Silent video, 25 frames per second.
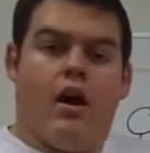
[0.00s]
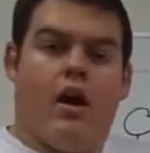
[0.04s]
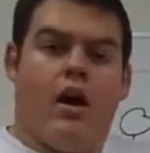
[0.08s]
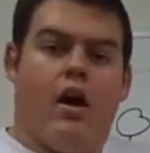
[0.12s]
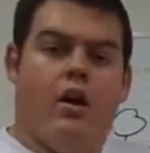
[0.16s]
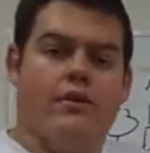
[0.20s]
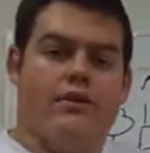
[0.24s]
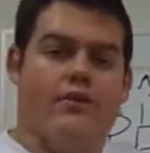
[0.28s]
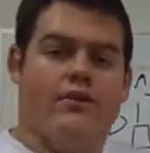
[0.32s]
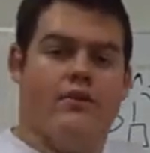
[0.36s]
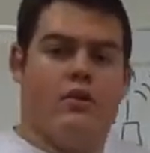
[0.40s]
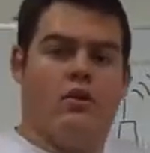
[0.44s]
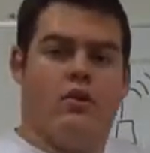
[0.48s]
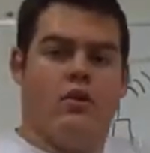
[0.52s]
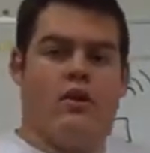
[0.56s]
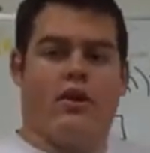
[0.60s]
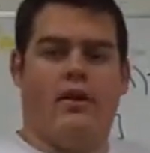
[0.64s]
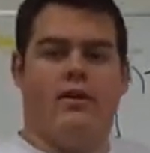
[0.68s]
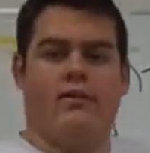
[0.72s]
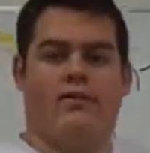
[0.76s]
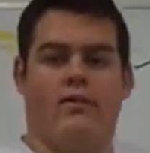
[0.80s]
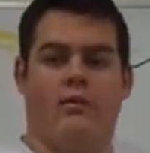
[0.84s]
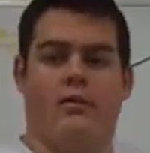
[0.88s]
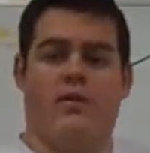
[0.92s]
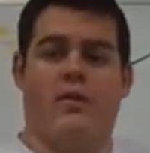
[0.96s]
Also, okay,
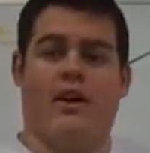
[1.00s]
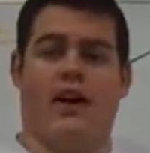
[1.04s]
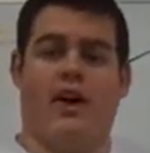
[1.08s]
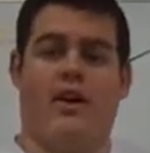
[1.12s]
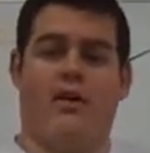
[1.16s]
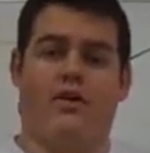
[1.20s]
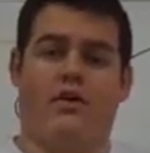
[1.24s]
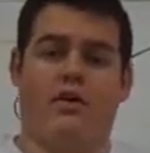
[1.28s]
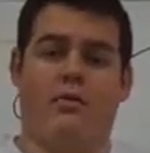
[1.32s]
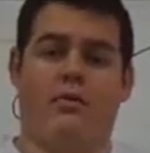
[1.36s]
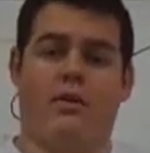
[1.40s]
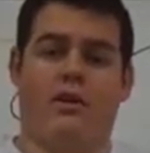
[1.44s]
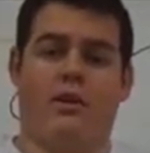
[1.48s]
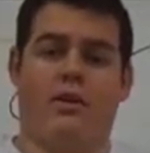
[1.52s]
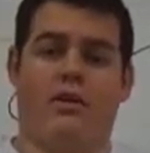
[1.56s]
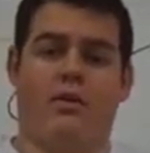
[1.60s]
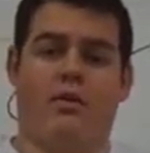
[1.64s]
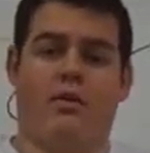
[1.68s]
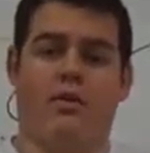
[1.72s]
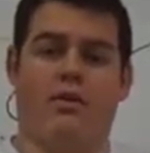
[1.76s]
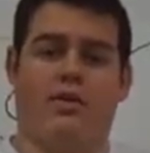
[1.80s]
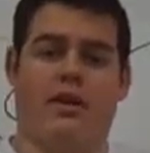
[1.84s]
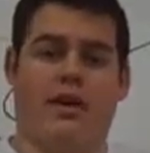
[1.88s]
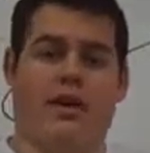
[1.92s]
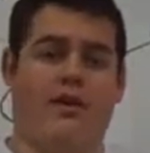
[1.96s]
so without a repeater,
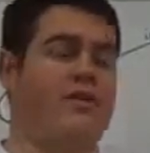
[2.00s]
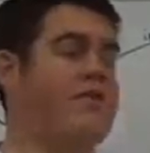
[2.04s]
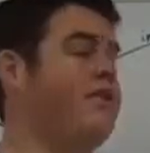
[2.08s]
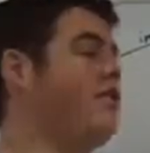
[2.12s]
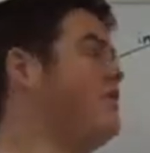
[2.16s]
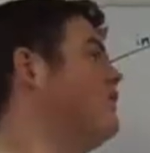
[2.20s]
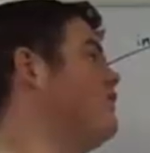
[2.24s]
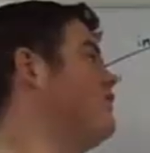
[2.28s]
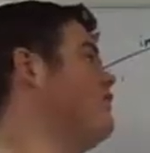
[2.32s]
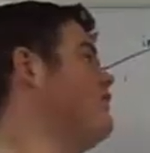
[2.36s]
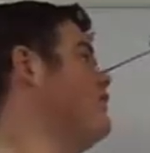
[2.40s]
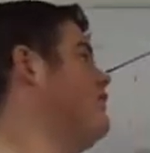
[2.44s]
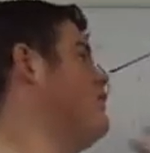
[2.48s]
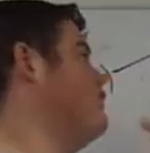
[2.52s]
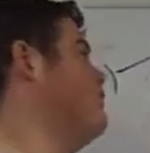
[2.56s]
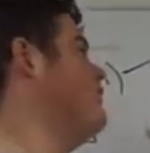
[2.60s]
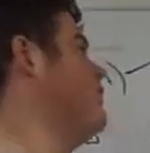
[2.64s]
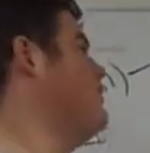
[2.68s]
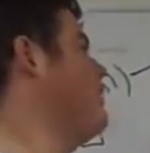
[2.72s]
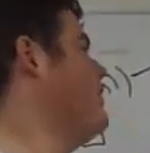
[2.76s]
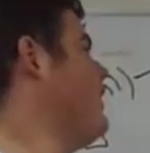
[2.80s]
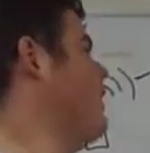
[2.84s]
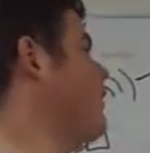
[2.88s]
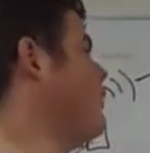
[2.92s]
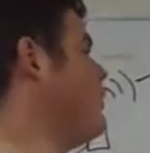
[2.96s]
without this digital
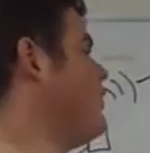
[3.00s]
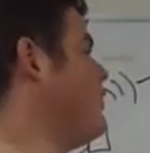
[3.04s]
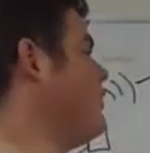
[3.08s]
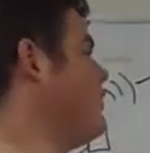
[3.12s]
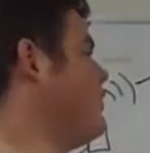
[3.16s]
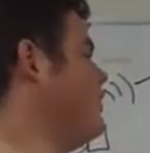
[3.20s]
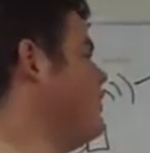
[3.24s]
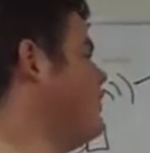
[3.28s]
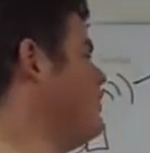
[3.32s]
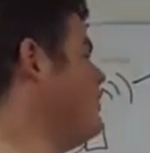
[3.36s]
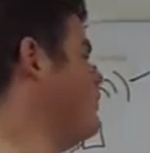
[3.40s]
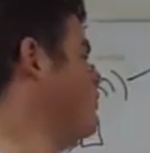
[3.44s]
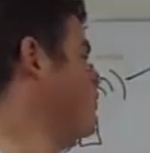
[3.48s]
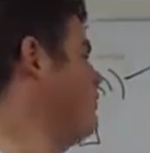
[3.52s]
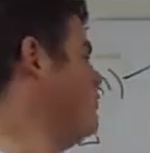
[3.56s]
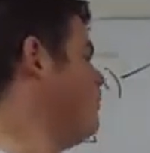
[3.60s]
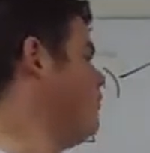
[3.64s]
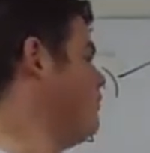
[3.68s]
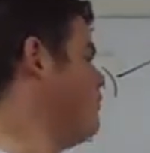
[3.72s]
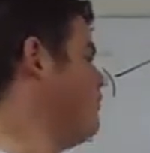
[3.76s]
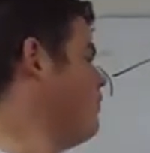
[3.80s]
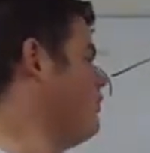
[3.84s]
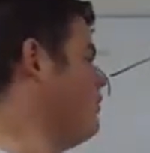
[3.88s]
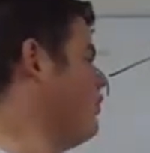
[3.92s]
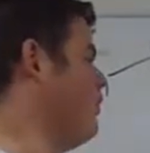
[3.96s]
network that you're
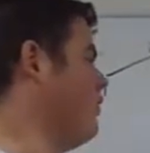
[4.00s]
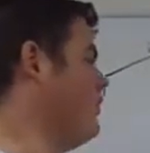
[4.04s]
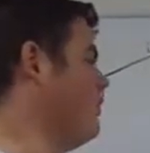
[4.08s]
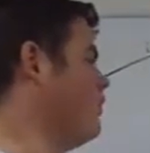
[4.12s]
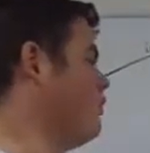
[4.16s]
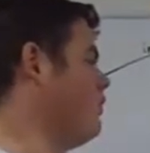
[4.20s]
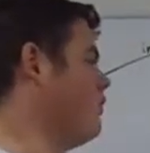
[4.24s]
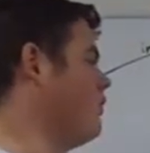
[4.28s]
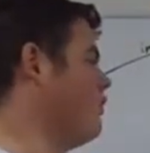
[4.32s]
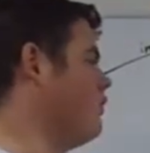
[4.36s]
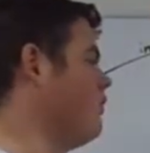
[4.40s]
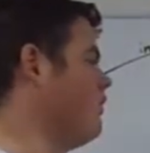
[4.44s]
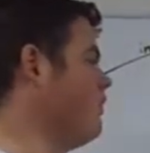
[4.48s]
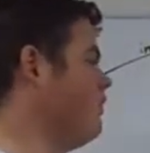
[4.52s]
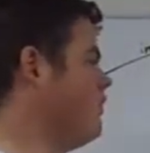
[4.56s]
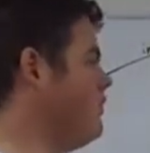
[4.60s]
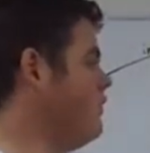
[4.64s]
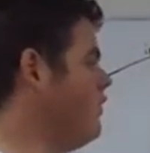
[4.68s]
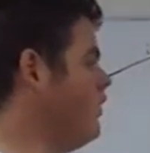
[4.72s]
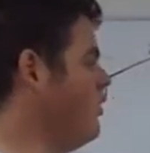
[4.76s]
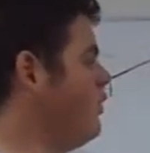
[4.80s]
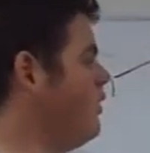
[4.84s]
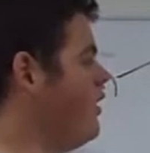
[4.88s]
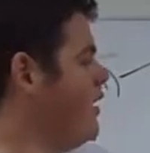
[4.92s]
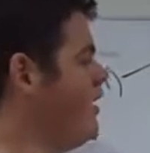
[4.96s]
going to work with,
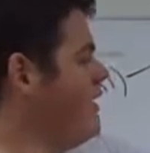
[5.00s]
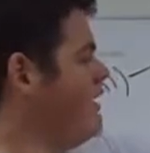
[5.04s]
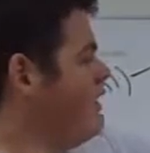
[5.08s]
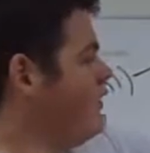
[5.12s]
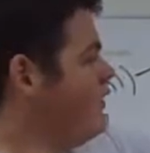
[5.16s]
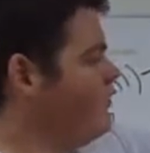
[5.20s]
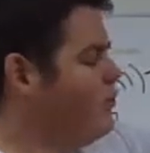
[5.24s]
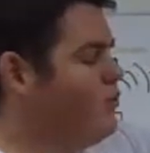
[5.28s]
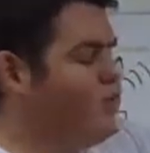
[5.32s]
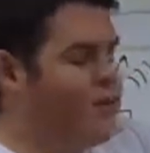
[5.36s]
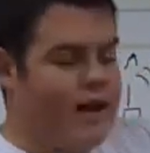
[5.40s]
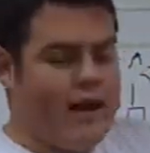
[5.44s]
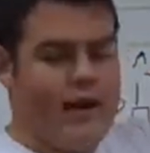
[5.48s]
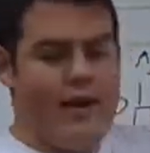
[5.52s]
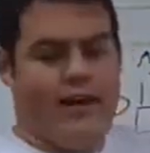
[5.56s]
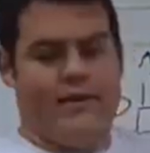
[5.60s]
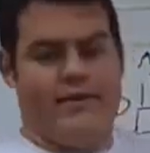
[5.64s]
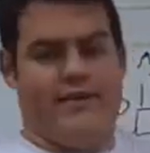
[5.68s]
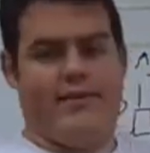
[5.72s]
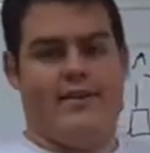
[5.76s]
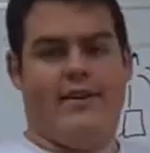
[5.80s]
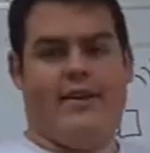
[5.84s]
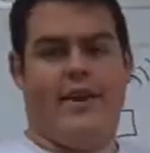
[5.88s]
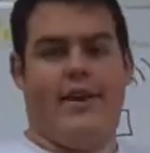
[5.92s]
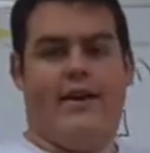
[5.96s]
two
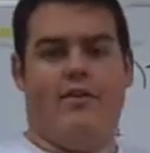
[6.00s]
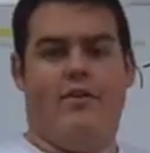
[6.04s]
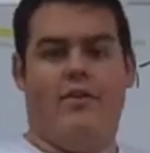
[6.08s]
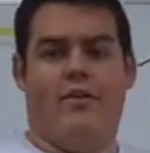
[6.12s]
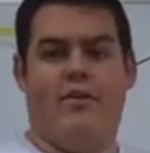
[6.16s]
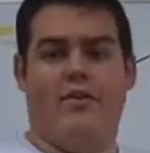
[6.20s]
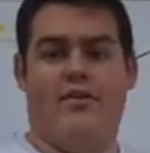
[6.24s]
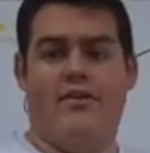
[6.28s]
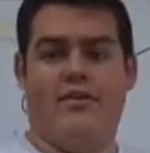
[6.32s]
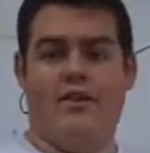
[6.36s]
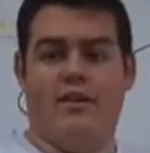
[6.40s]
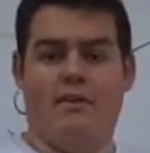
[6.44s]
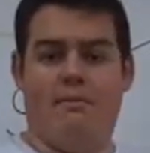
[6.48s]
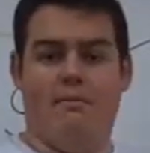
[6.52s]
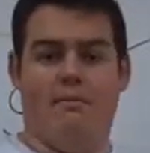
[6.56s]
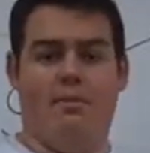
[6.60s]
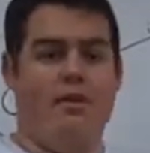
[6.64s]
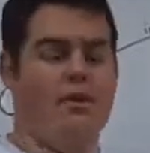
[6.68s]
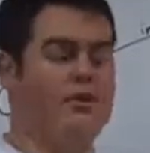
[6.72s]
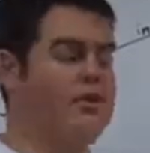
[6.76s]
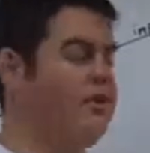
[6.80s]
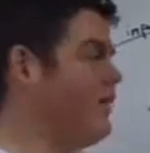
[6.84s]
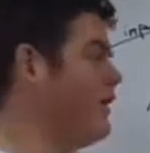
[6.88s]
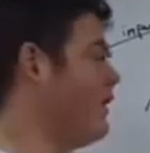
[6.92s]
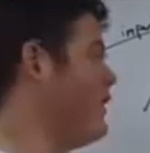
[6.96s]
guys together in the same
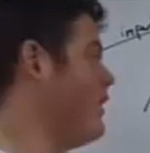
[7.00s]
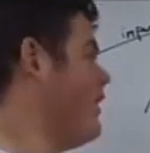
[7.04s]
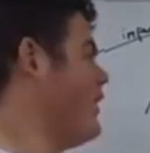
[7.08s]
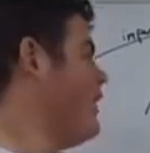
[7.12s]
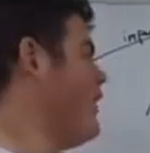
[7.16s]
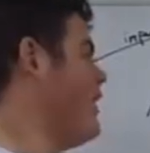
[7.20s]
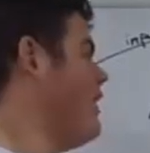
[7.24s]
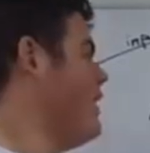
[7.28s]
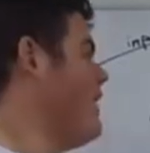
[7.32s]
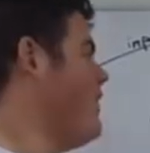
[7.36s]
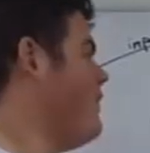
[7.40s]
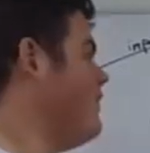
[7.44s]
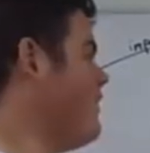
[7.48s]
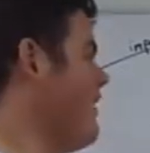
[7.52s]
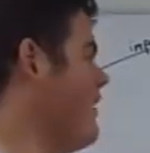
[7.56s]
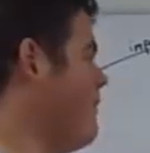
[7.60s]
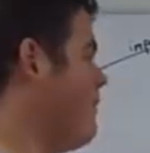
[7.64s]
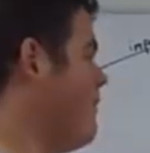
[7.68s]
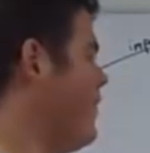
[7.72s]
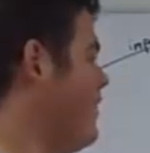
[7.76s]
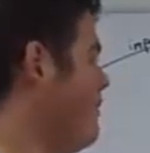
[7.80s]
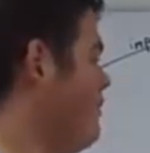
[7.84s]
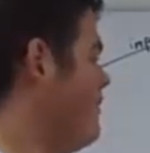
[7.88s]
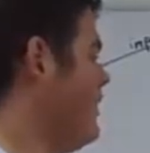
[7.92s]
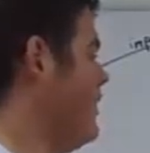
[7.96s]
building, they
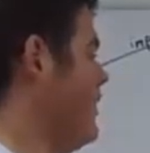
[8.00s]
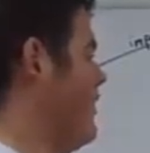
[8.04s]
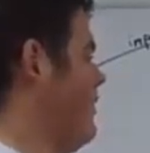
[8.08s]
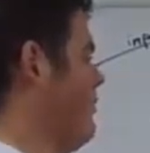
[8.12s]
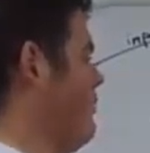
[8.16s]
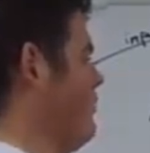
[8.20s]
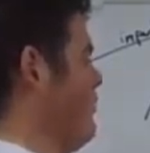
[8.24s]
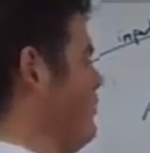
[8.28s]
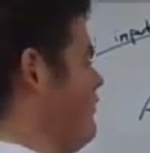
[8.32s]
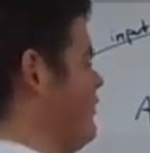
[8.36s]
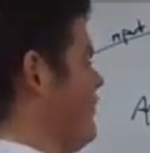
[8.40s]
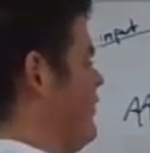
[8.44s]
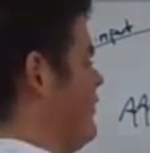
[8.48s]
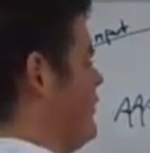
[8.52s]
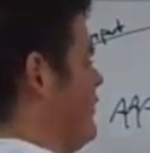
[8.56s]
might be able to